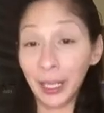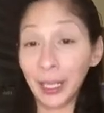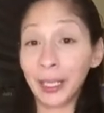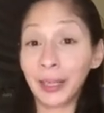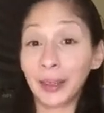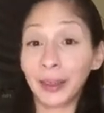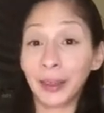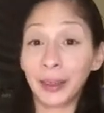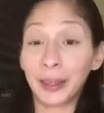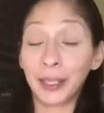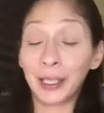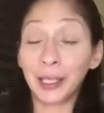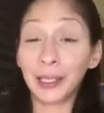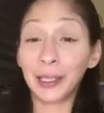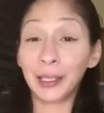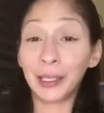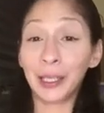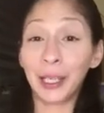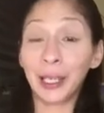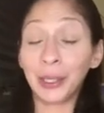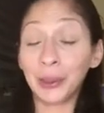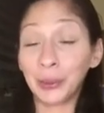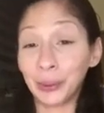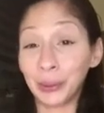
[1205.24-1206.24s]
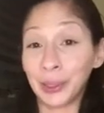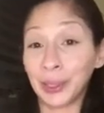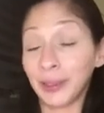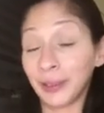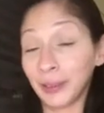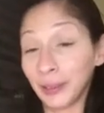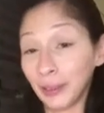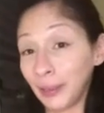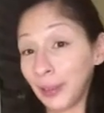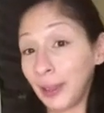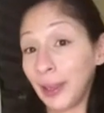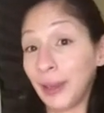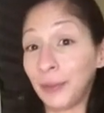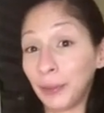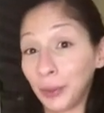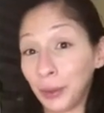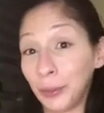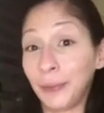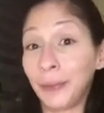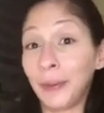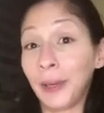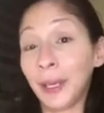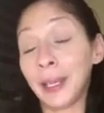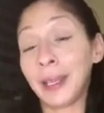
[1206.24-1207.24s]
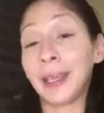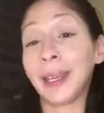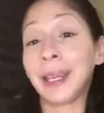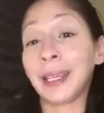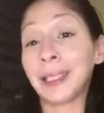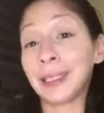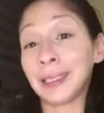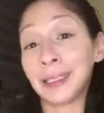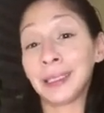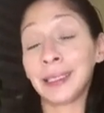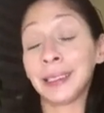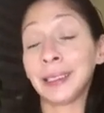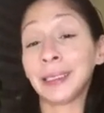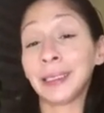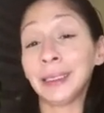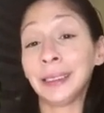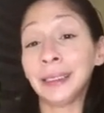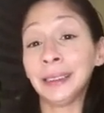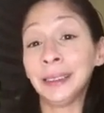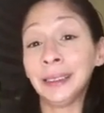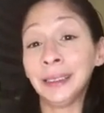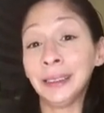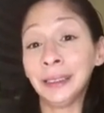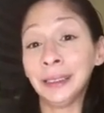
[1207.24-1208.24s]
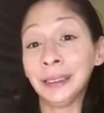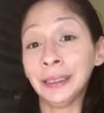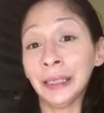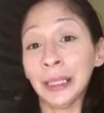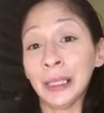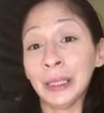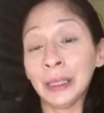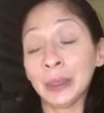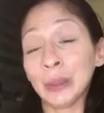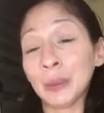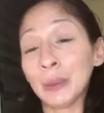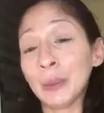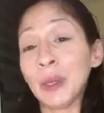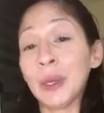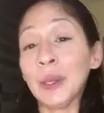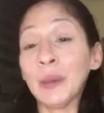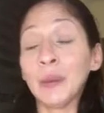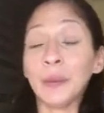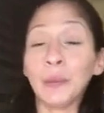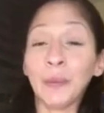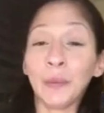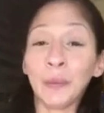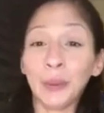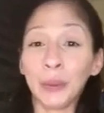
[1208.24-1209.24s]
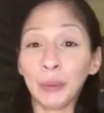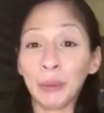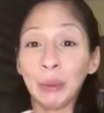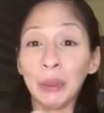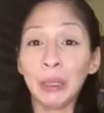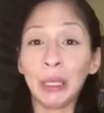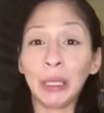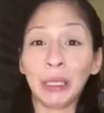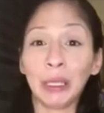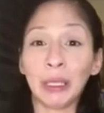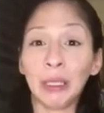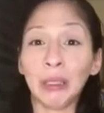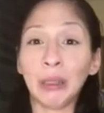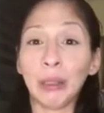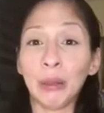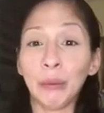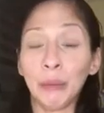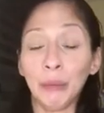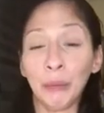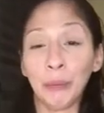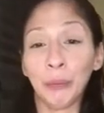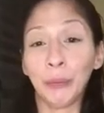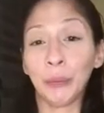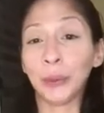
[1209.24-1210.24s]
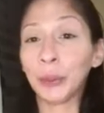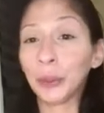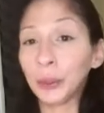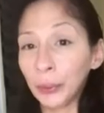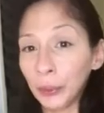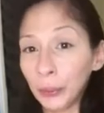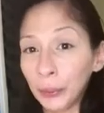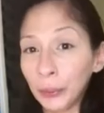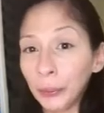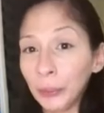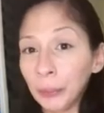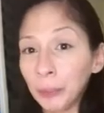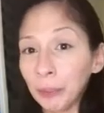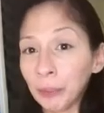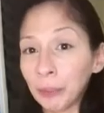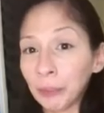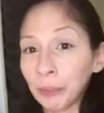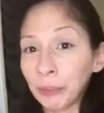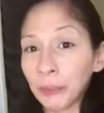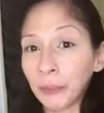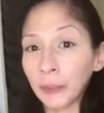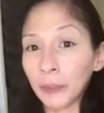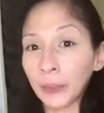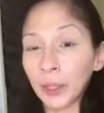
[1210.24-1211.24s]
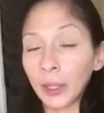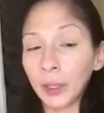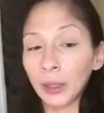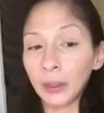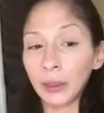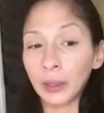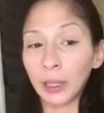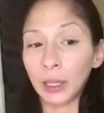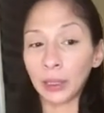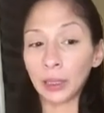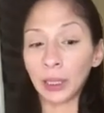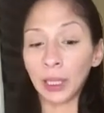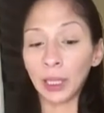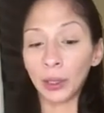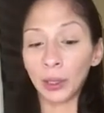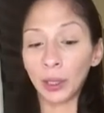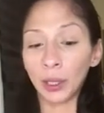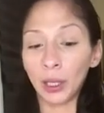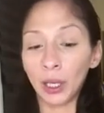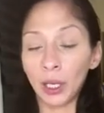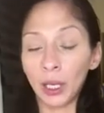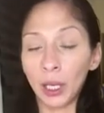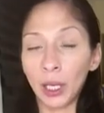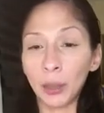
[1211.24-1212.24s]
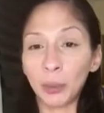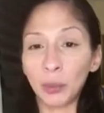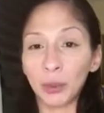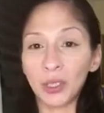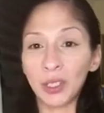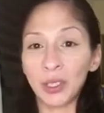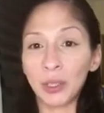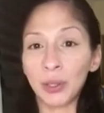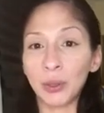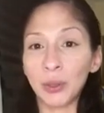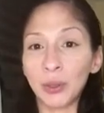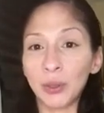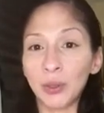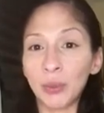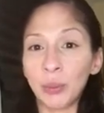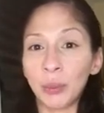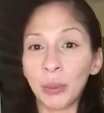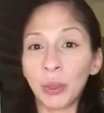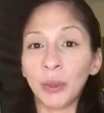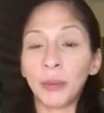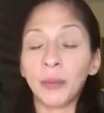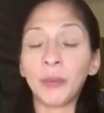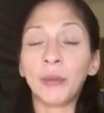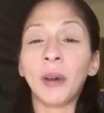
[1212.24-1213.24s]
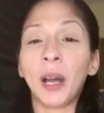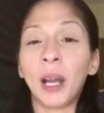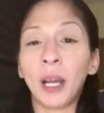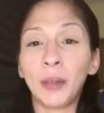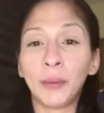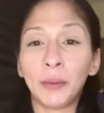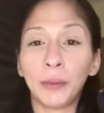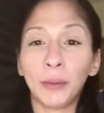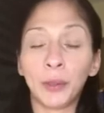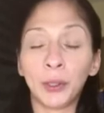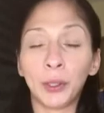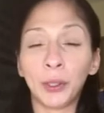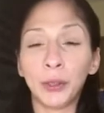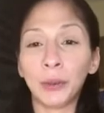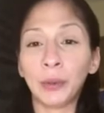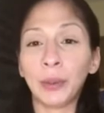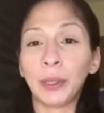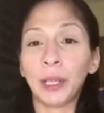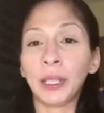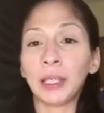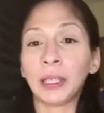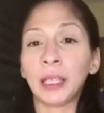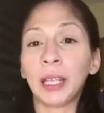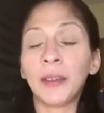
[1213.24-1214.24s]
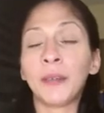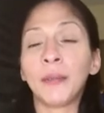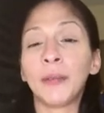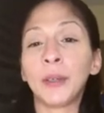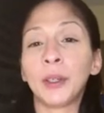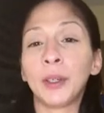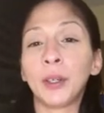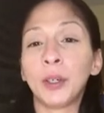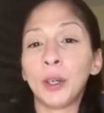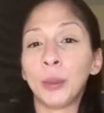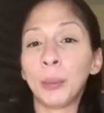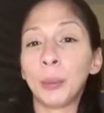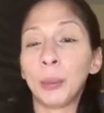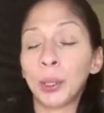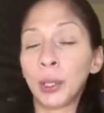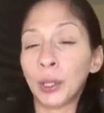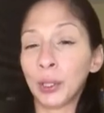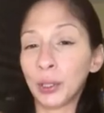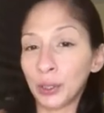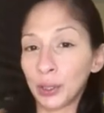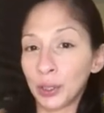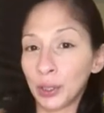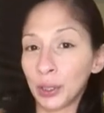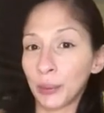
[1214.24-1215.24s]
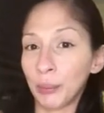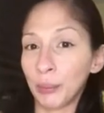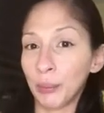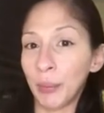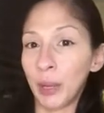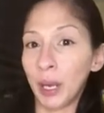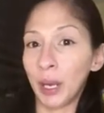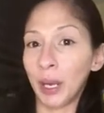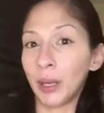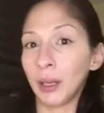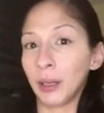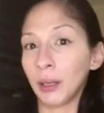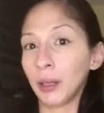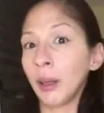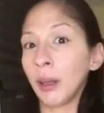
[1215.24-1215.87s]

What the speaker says: they're not on your level financially, so they don't feel good enough for you, that they're able to provide for you like they feel a person may.